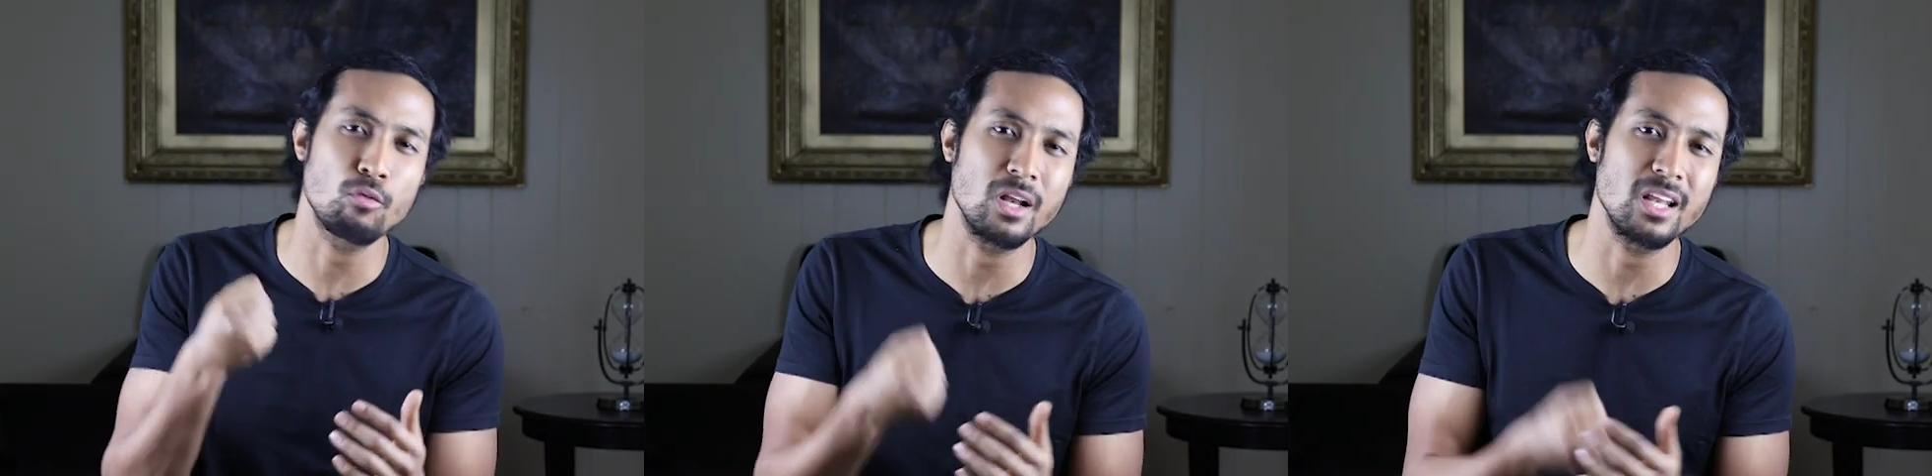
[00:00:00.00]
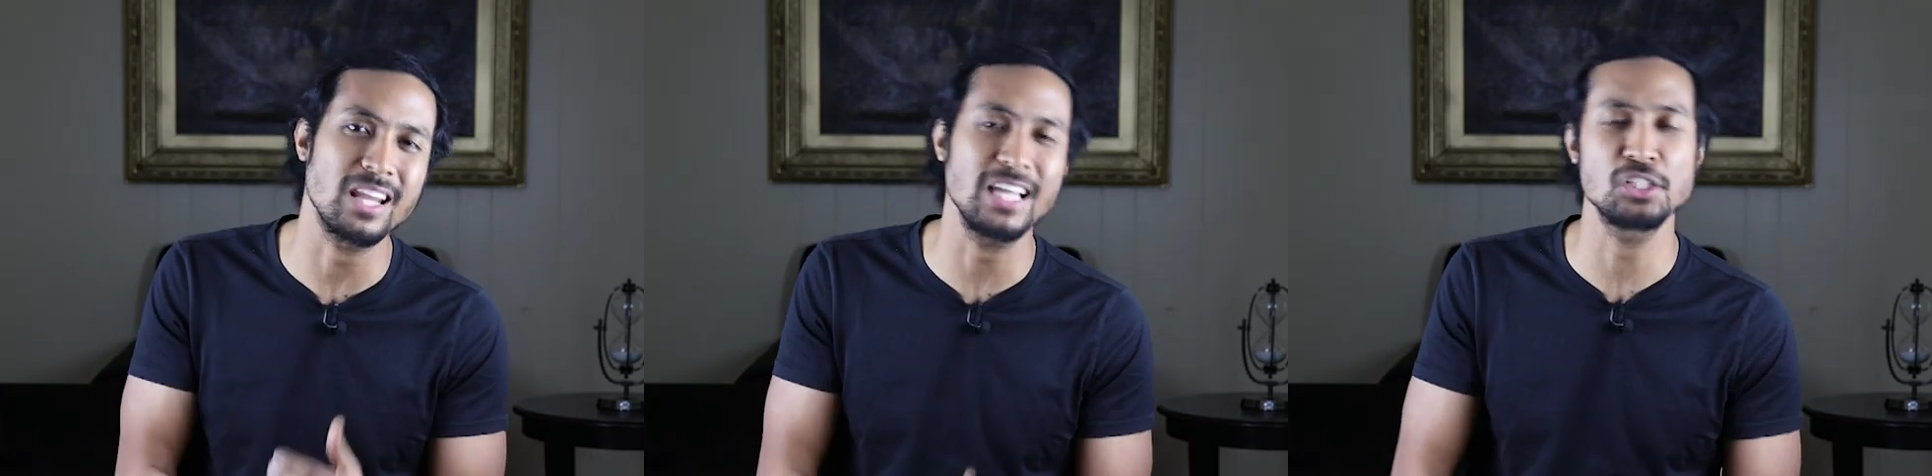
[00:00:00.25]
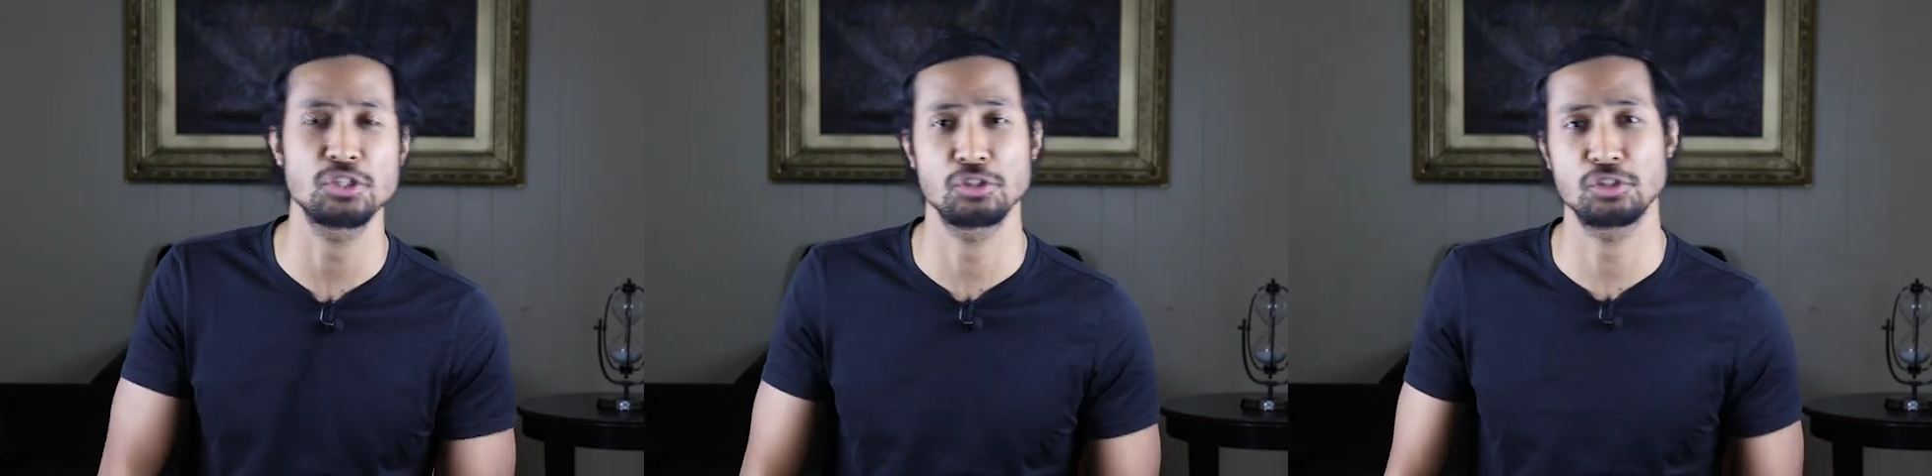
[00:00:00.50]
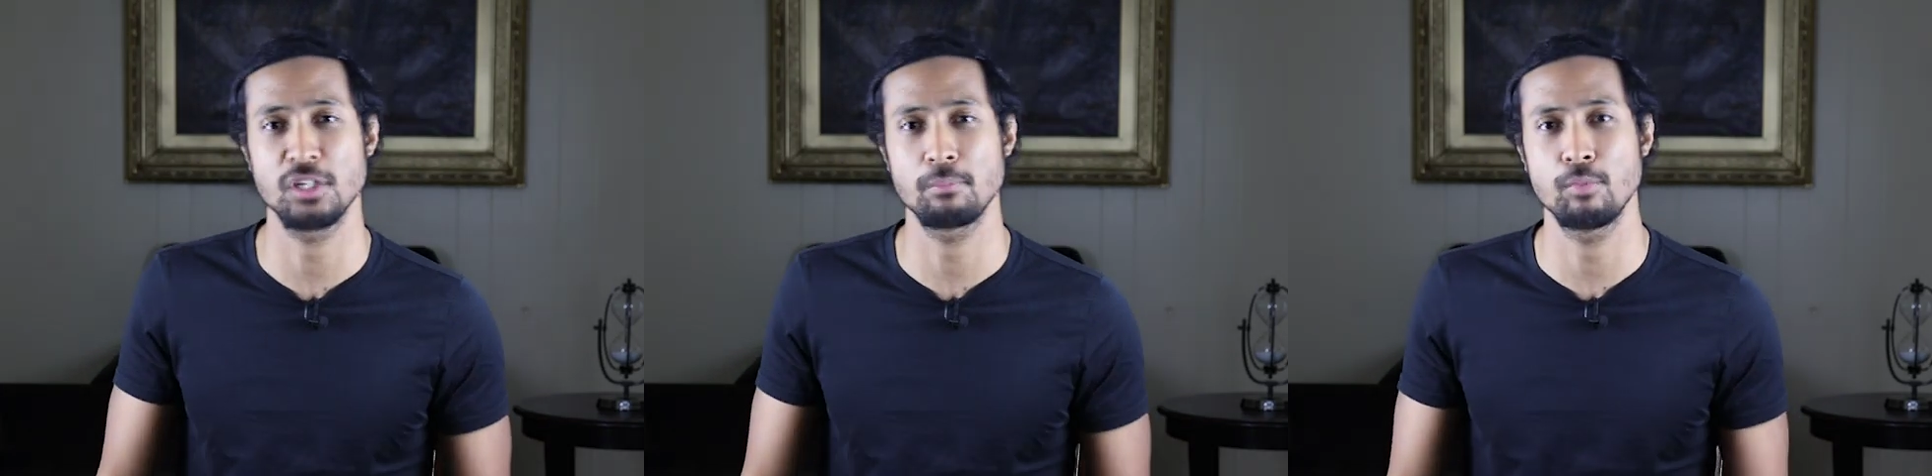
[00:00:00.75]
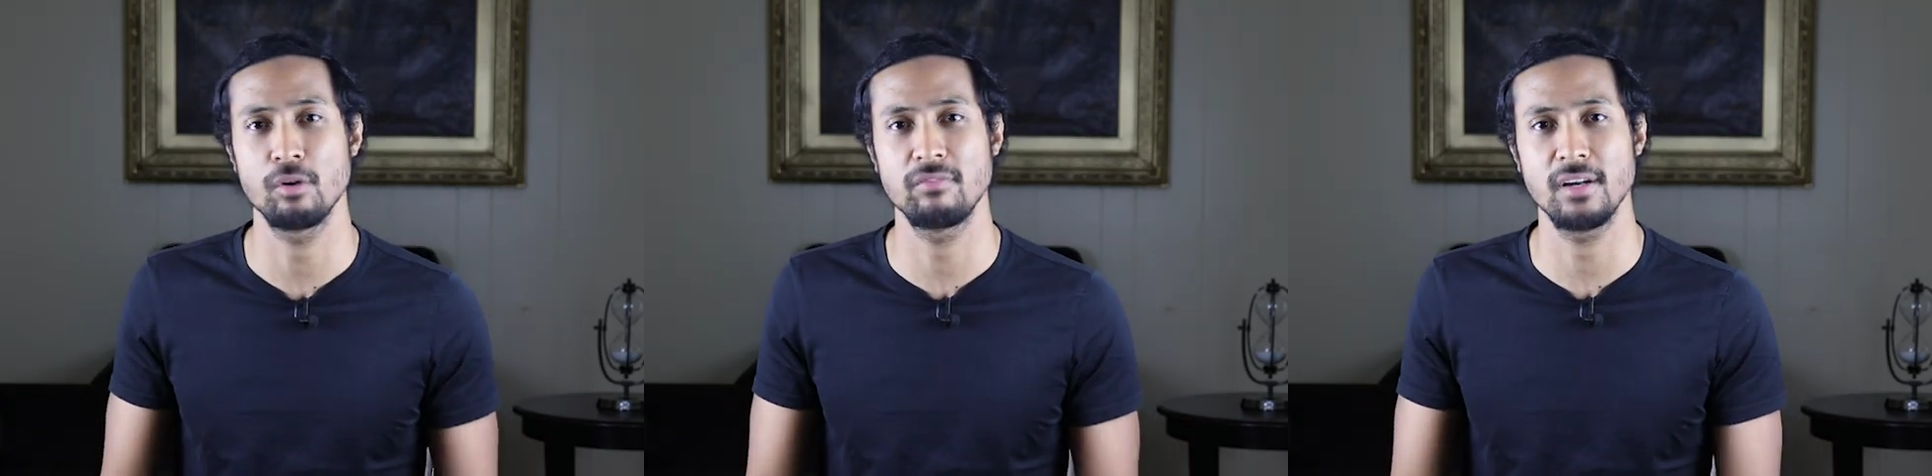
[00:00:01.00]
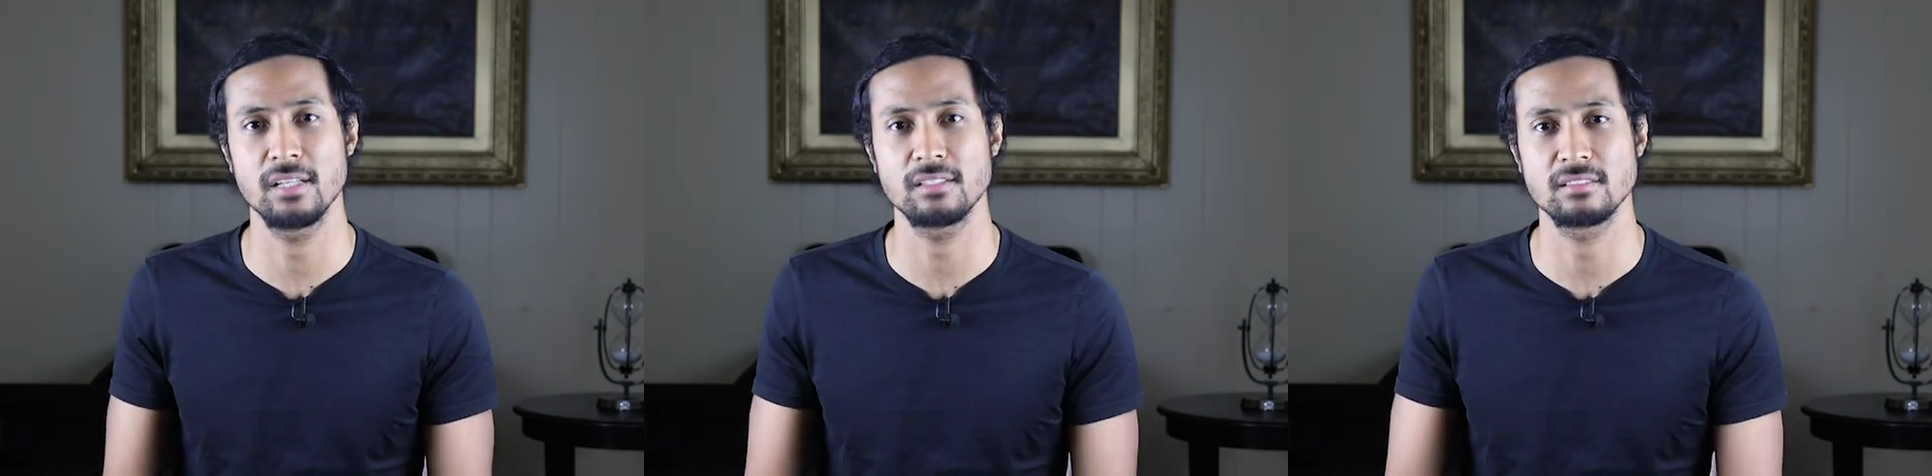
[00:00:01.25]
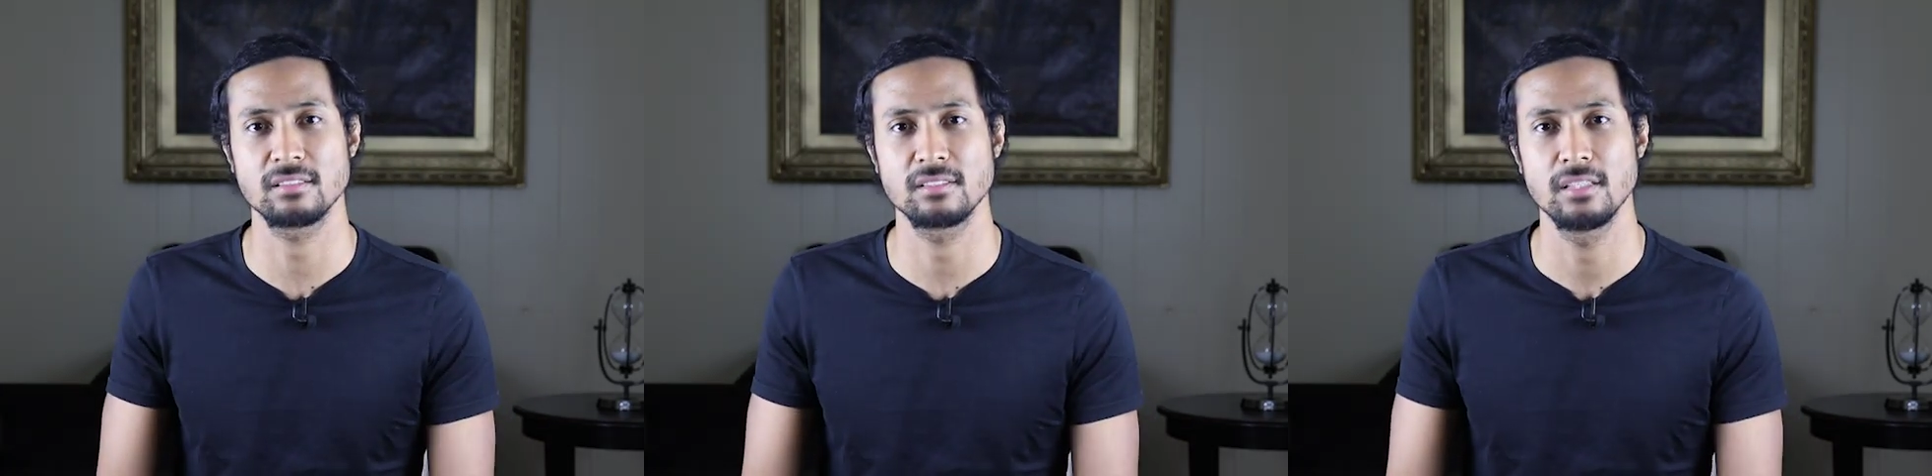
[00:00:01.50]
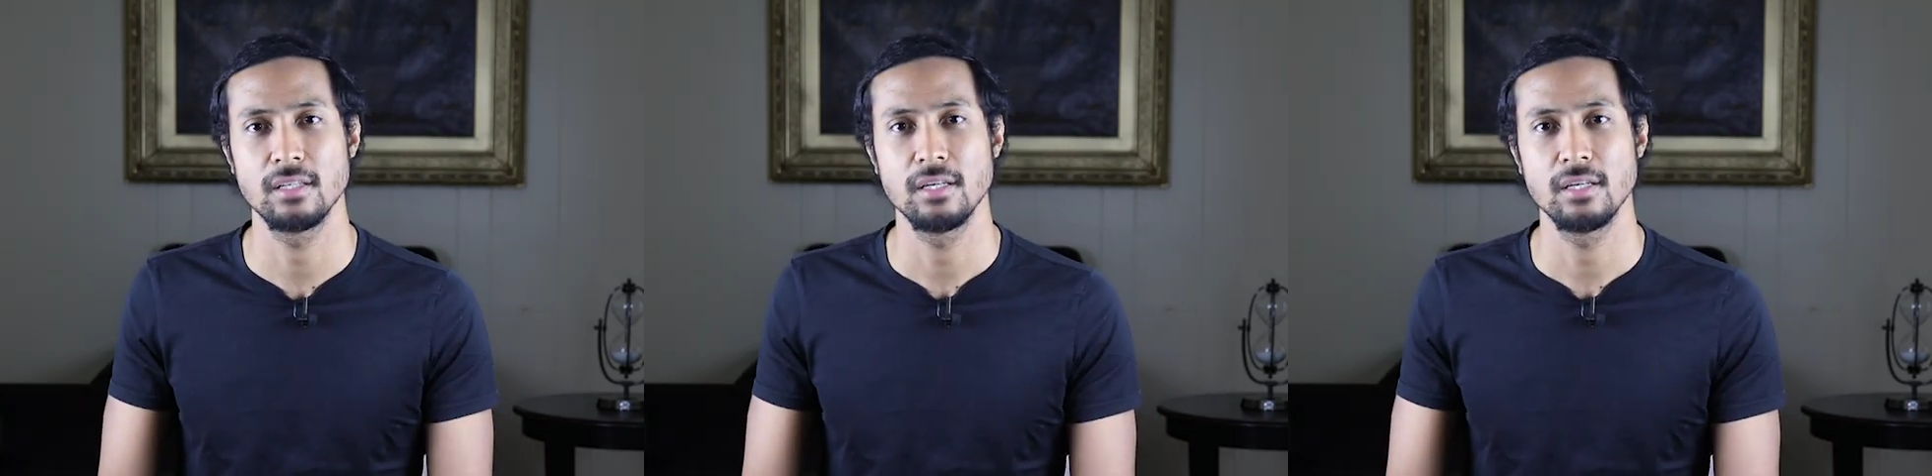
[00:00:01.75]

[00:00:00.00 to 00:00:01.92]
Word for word: relationship with us.